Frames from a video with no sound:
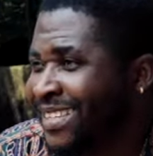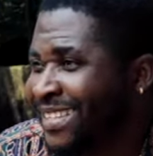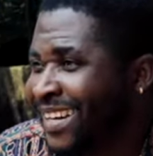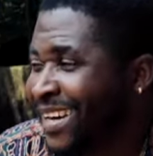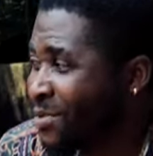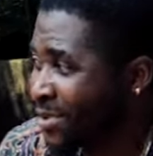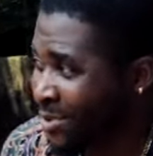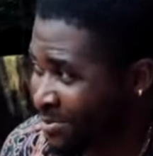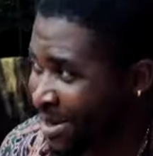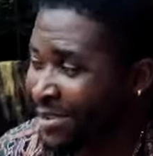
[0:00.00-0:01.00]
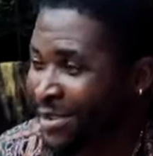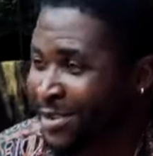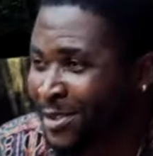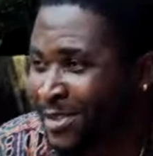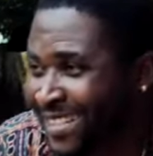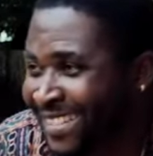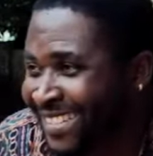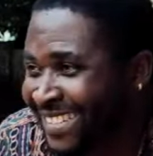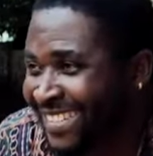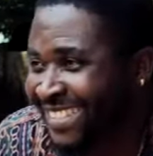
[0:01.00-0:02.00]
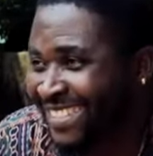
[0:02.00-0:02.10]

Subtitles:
Okay? I want to marry your daughter.